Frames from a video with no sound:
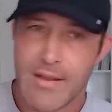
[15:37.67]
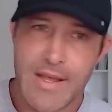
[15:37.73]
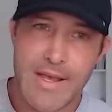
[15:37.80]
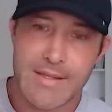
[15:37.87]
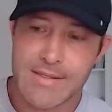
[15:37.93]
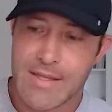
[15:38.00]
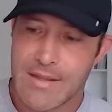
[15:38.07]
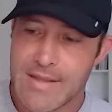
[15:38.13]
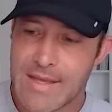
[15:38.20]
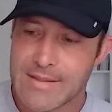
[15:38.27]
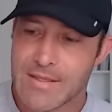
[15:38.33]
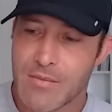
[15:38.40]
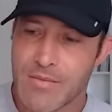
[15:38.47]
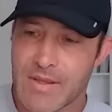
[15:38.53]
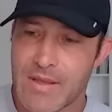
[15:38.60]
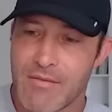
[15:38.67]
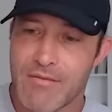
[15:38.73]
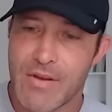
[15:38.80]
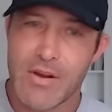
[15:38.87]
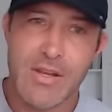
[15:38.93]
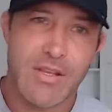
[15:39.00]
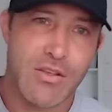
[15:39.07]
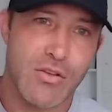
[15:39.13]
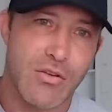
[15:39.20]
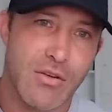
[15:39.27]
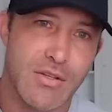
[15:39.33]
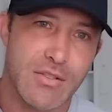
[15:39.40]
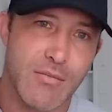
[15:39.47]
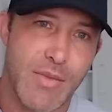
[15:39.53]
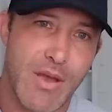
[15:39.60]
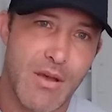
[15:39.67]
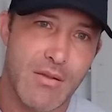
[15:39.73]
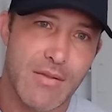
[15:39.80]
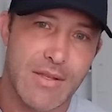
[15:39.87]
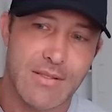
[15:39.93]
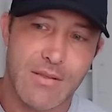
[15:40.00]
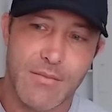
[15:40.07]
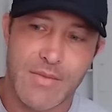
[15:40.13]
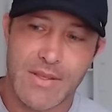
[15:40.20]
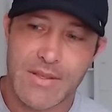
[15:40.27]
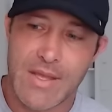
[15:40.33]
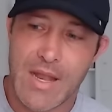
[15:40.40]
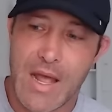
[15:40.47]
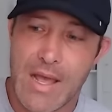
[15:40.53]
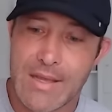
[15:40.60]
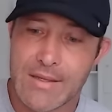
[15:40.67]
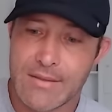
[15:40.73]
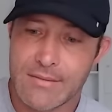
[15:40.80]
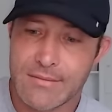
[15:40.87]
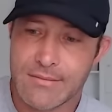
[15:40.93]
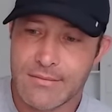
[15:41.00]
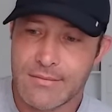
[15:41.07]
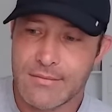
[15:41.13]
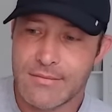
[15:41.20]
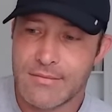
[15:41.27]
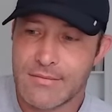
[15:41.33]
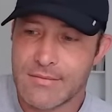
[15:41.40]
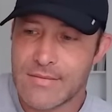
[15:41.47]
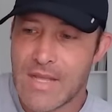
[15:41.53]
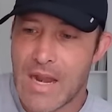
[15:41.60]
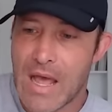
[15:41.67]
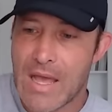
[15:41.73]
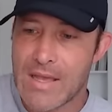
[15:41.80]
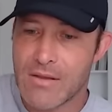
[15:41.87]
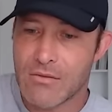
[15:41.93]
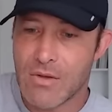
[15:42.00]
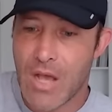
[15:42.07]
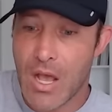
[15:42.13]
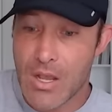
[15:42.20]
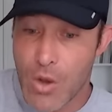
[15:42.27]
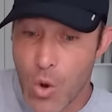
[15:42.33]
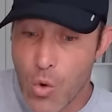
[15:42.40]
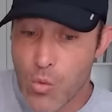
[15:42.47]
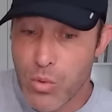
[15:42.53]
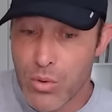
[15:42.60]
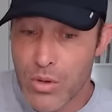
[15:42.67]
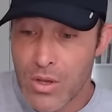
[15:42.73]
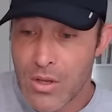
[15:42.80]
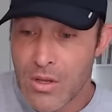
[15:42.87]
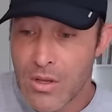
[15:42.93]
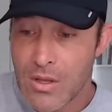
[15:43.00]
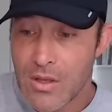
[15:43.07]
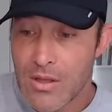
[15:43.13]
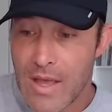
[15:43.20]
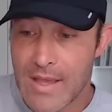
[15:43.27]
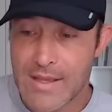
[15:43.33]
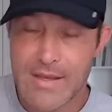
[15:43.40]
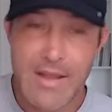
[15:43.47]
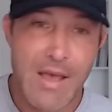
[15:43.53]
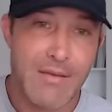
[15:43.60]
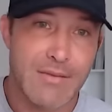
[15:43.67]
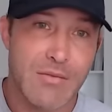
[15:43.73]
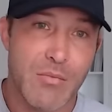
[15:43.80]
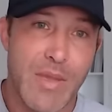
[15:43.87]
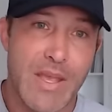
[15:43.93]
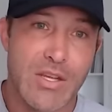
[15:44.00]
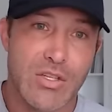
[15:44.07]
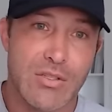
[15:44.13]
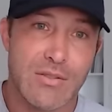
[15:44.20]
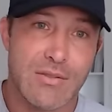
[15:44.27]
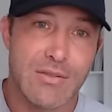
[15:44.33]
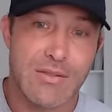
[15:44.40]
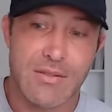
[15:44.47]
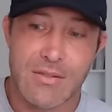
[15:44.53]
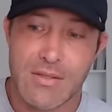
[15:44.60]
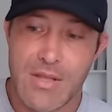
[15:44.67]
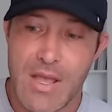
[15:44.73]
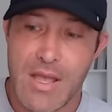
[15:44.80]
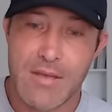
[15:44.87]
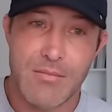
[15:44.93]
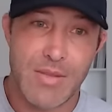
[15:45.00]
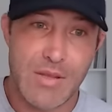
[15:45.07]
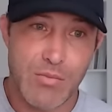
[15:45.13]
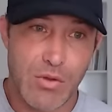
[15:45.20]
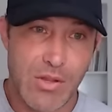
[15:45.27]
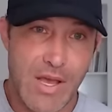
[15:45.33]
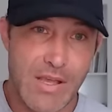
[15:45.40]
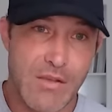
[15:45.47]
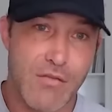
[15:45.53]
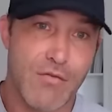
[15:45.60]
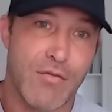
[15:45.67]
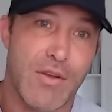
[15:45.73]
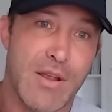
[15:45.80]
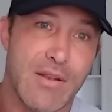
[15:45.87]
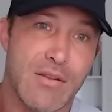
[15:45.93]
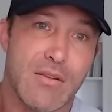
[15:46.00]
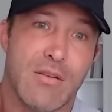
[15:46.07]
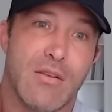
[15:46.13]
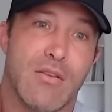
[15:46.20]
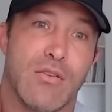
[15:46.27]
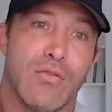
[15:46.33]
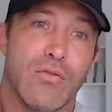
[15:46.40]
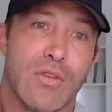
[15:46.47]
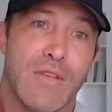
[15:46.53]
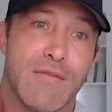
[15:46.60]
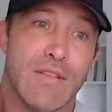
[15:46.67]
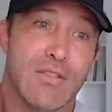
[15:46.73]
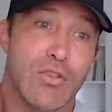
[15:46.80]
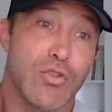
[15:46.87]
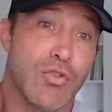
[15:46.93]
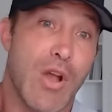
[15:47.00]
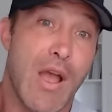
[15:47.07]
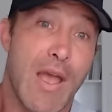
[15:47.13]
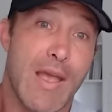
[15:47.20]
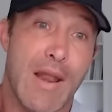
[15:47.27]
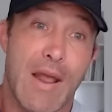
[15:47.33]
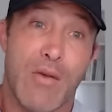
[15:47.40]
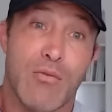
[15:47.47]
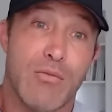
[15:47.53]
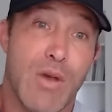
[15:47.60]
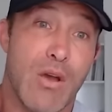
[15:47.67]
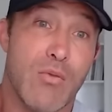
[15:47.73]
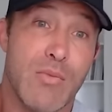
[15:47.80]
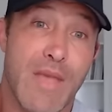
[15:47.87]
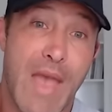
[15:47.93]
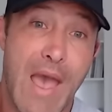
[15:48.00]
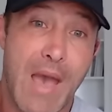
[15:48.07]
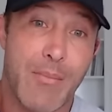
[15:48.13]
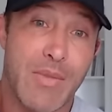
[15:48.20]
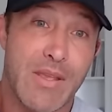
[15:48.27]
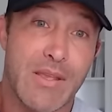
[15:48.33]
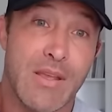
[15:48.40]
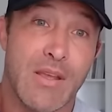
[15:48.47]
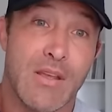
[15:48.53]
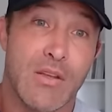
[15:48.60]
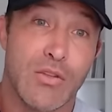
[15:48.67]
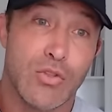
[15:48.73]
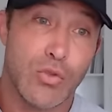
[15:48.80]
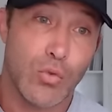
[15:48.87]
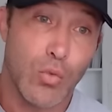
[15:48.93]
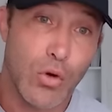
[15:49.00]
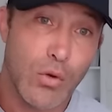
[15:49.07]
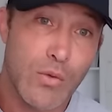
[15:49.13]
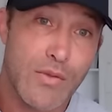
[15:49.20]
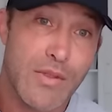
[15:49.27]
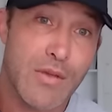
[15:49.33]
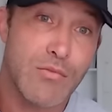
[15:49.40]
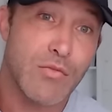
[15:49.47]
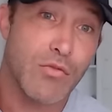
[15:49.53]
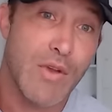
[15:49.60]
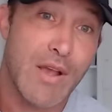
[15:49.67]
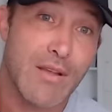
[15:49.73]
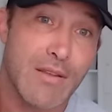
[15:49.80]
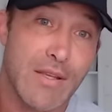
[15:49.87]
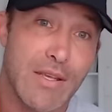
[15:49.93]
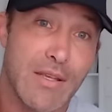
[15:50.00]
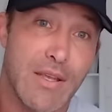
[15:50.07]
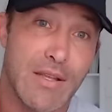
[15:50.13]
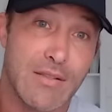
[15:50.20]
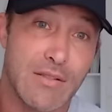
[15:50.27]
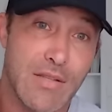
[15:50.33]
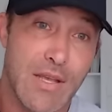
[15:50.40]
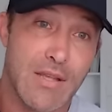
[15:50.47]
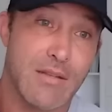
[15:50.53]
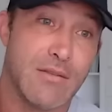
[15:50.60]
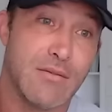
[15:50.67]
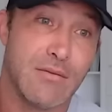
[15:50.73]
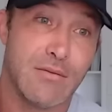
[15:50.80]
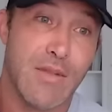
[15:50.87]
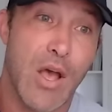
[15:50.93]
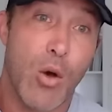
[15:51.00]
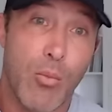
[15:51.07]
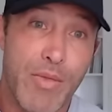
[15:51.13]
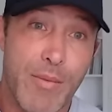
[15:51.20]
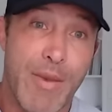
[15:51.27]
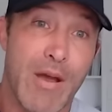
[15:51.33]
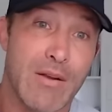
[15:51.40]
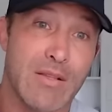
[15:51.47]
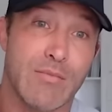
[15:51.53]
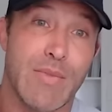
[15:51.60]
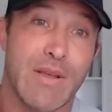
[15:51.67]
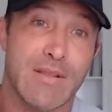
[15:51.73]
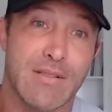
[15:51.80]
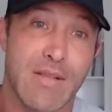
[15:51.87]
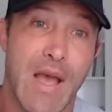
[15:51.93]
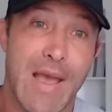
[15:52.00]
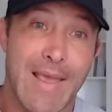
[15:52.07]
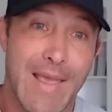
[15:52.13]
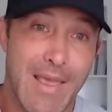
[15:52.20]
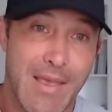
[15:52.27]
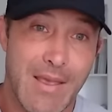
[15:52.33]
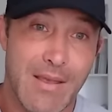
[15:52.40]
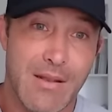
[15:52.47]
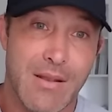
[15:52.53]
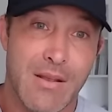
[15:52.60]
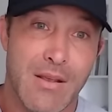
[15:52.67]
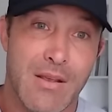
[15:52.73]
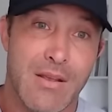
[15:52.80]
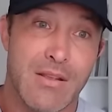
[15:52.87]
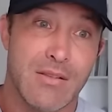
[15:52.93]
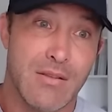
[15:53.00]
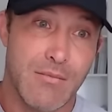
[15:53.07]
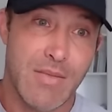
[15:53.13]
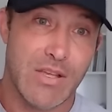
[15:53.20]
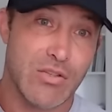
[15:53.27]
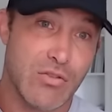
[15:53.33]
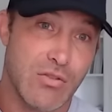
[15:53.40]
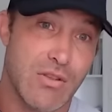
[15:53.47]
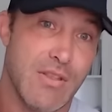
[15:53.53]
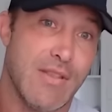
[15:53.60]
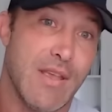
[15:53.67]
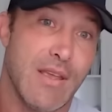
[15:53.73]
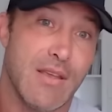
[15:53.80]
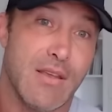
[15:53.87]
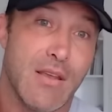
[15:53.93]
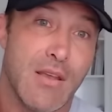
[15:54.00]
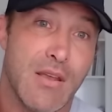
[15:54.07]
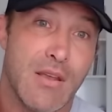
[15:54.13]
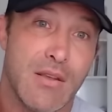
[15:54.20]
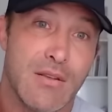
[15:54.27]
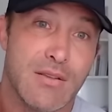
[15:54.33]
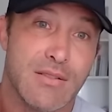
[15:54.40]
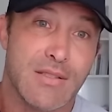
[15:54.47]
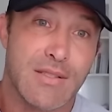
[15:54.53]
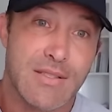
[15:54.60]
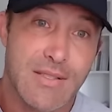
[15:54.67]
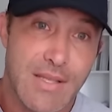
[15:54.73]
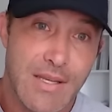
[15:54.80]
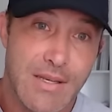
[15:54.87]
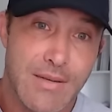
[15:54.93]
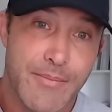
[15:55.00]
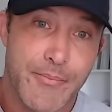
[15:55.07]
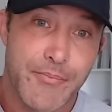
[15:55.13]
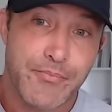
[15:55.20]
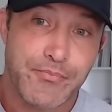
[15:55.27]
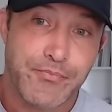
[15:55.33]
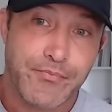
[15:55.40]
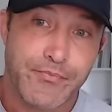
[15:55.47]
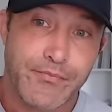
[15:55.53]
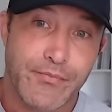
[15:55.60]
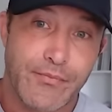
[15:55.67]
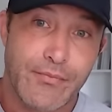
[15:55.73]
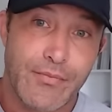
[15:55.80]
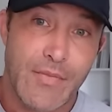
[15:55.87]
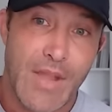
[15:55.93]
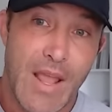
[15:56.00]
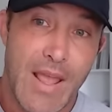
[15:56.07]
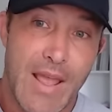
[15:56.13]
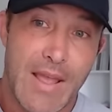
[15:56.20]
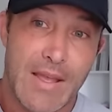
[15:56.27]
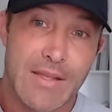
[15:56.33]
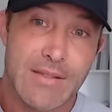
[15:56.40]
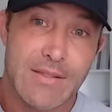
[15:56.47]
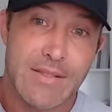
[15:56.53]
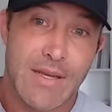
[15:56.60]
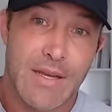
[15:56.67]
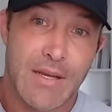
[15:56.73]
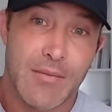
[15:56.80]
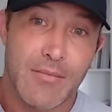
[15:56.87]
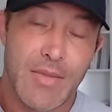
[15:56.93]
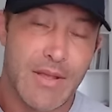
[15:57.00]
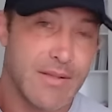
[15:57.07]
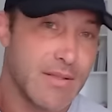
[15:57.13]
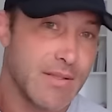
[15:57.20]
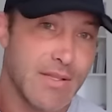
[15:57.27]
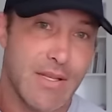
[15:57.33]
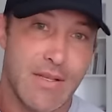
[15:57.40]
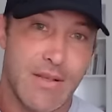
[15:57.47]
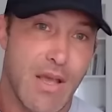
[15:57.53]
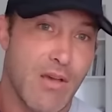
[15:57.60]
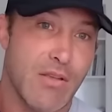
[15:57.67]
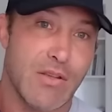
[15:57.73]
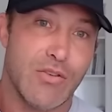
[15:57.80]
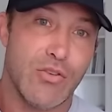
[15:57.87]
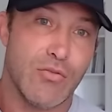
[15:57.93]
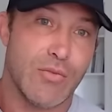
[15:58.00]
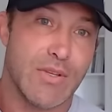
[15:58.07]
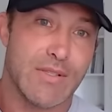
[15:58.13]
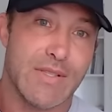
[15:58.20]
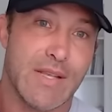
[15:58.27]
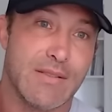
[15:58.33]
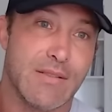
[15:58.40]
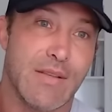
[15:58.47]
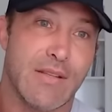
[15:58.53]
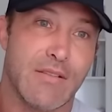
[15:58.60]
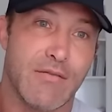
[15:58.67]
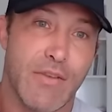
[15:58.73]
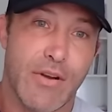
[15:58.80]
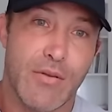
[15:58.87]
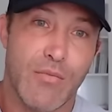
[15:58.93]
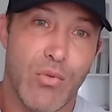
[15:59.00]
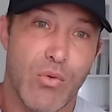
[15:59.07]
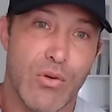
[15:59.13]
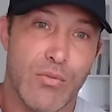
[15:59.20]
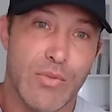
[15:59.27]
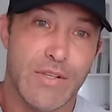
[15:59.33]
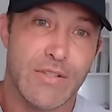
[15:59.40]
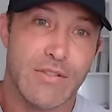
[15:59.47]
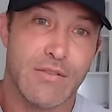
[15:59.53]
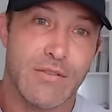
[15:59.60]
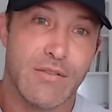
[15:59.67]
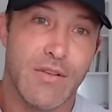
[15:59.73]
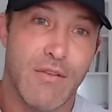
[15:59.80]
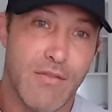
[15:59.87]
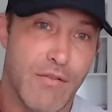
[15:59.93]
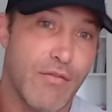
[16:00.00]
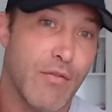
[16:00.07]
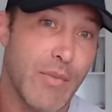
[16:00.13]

ALS, that's something I'm very curious about. That's something that I hope I can have some patients and people like your friend who give this a try, and I'll be happy to work with them directly and help them out as best I can to make sure that they succeed, and to see how they do, because that's a very important piece of